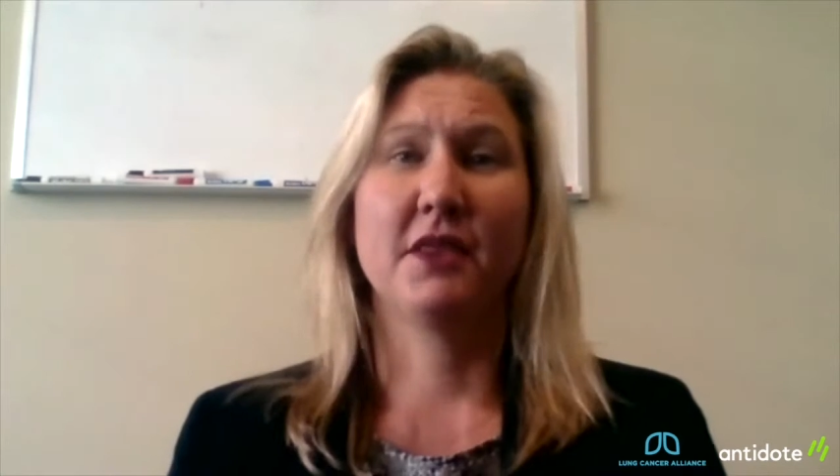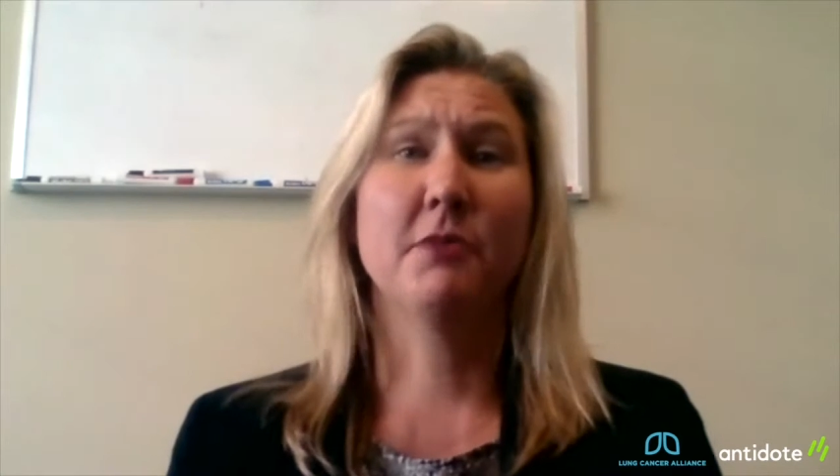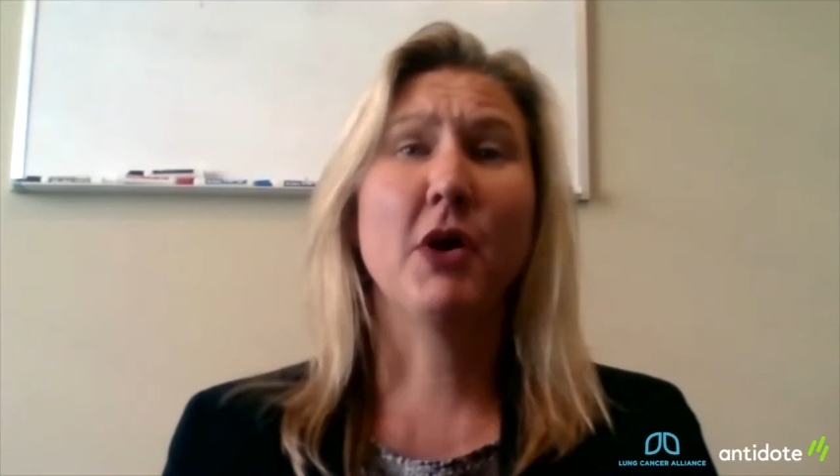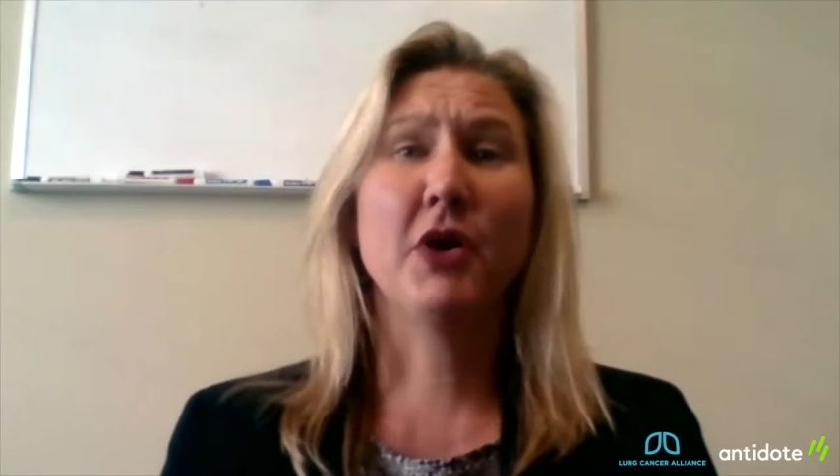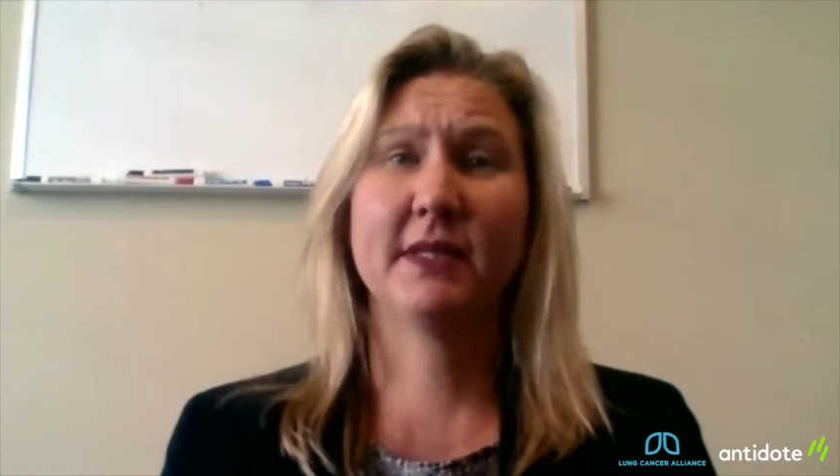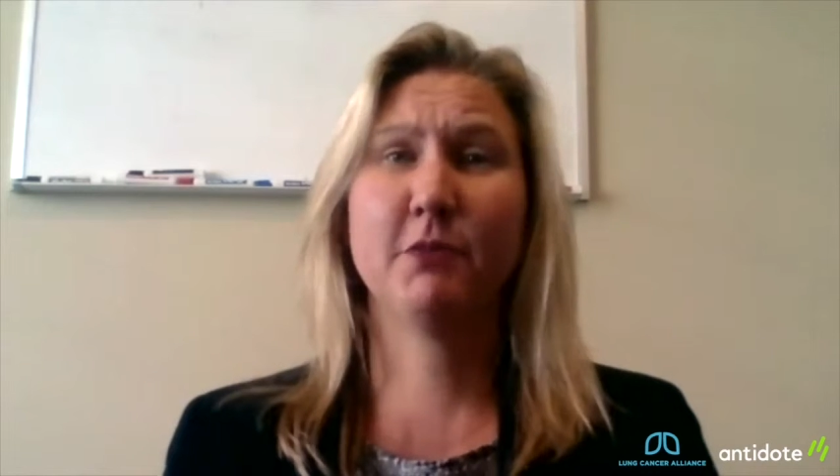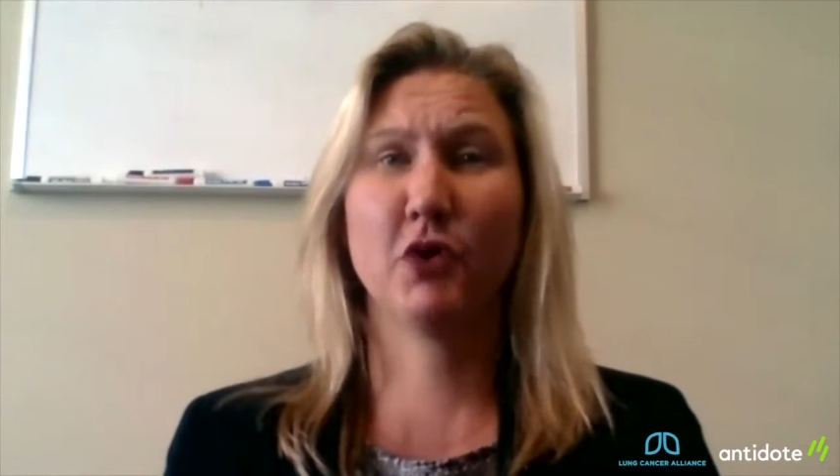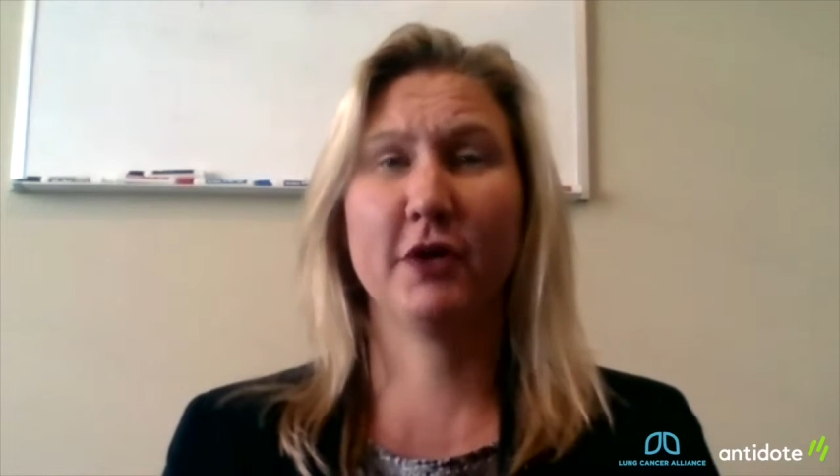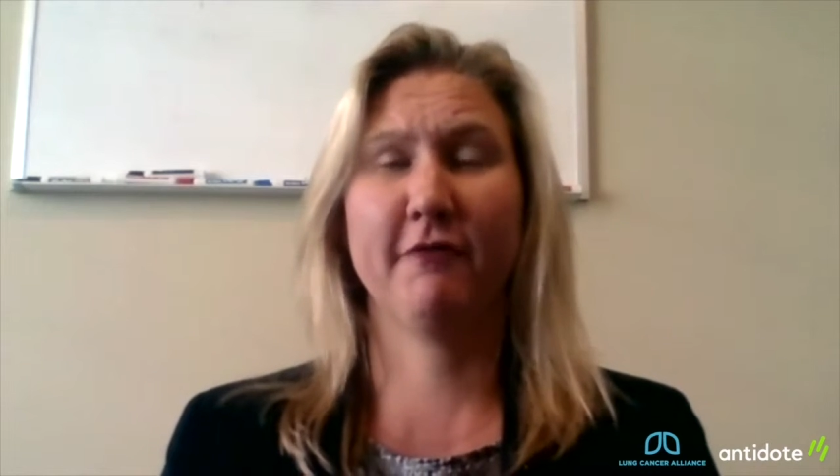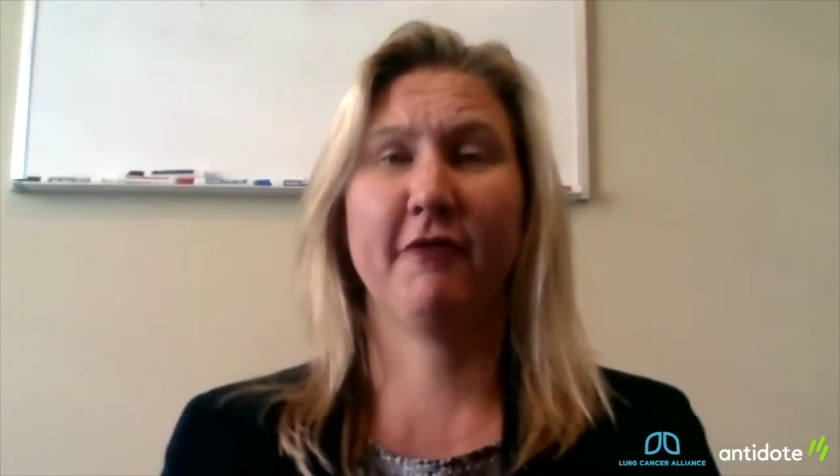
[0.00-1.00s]
The most
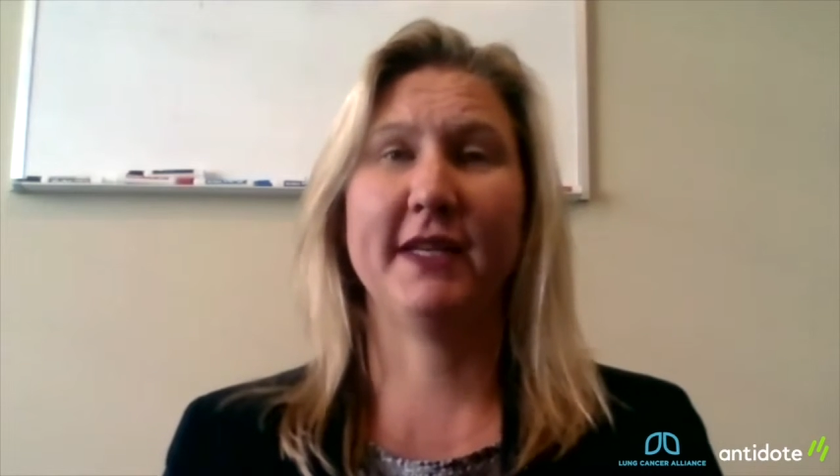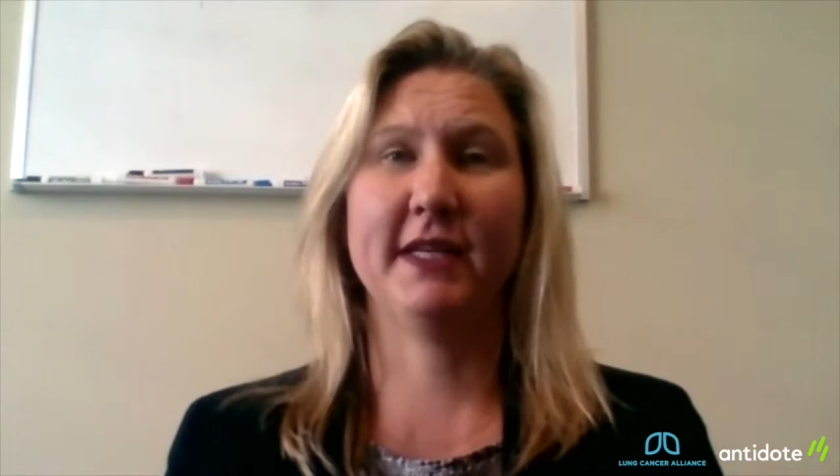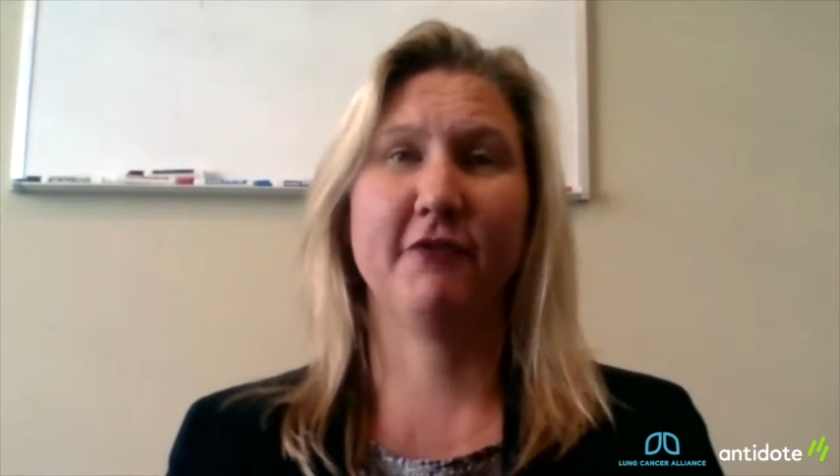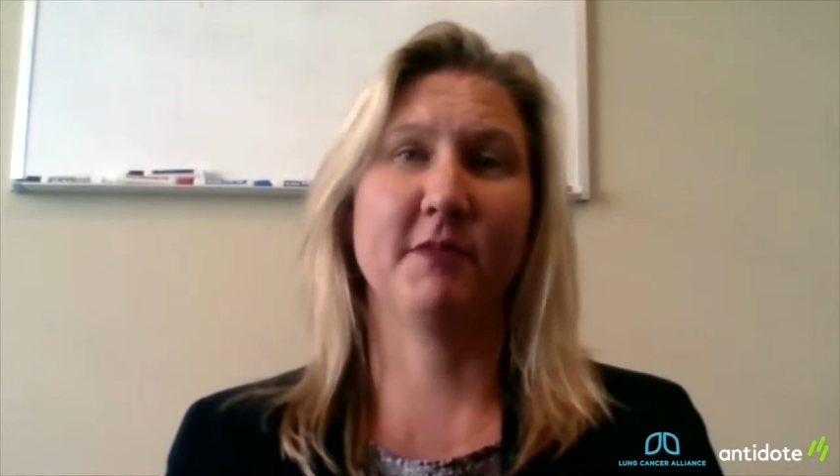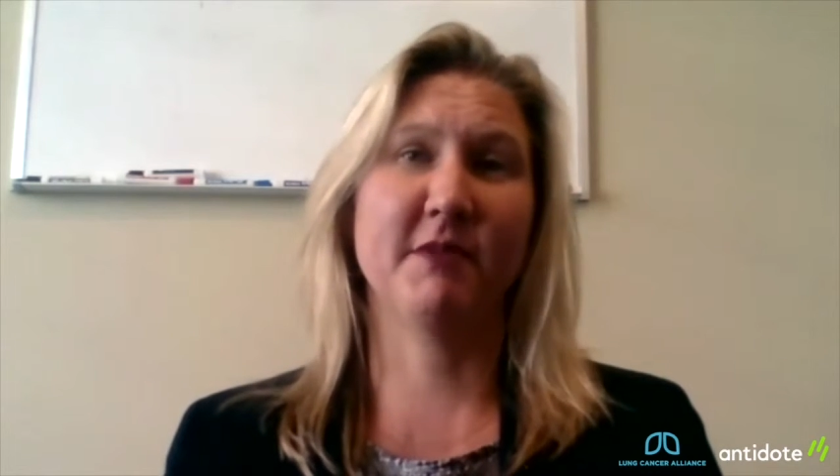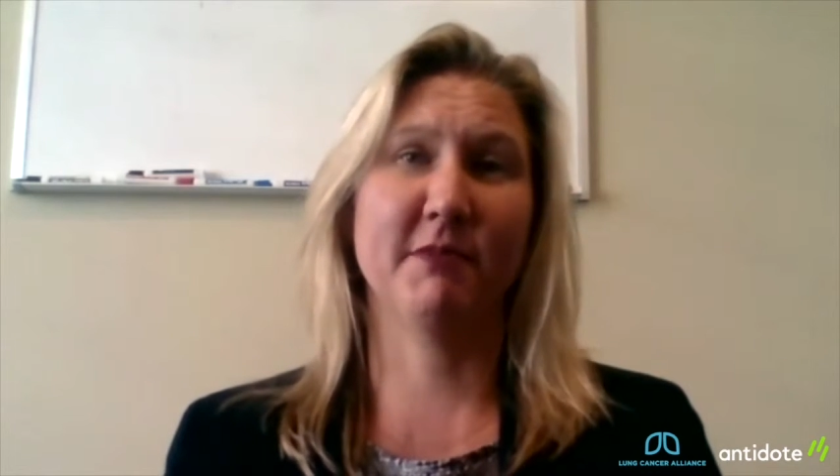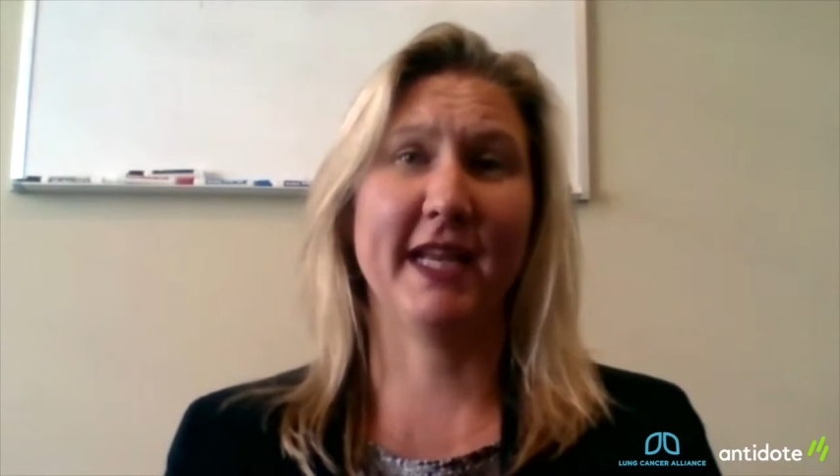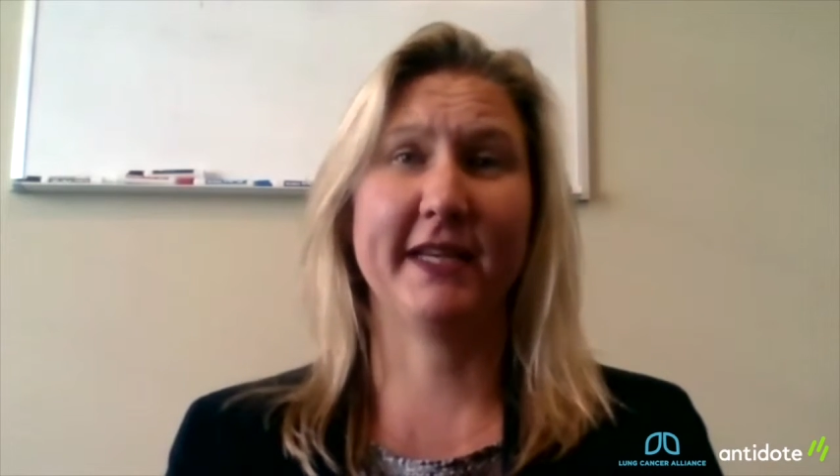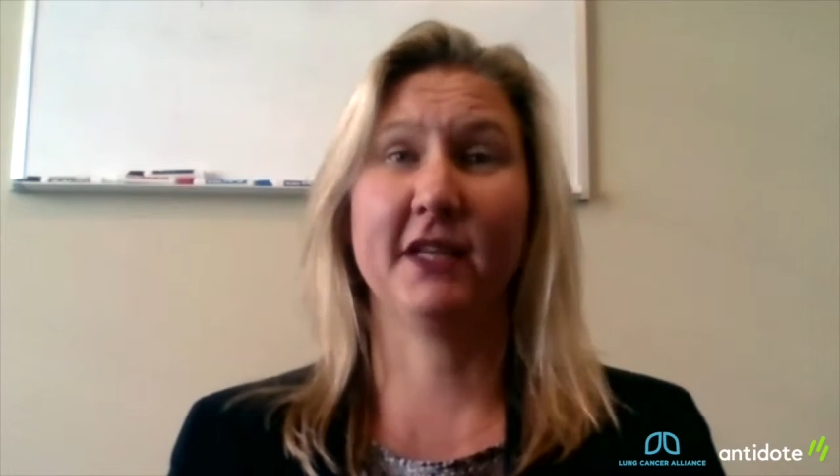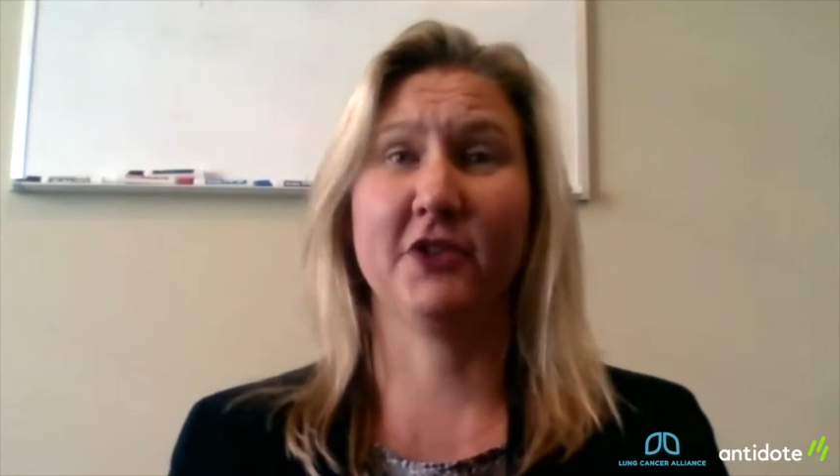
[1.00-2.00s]
important finding from the
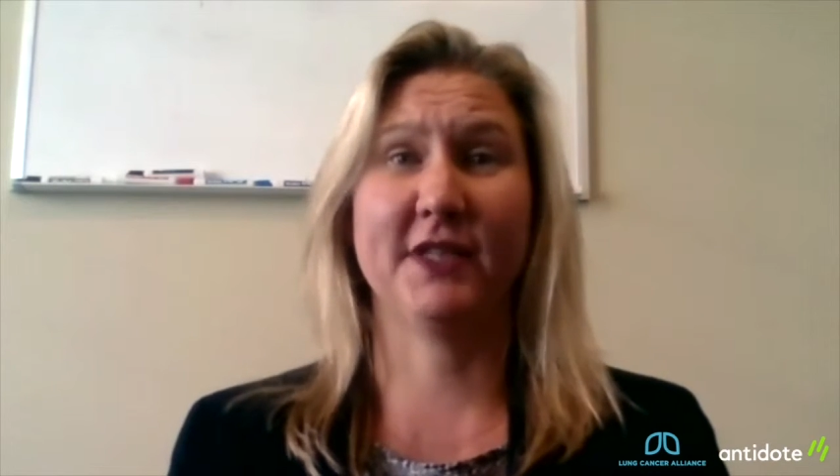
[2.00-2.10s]
molecular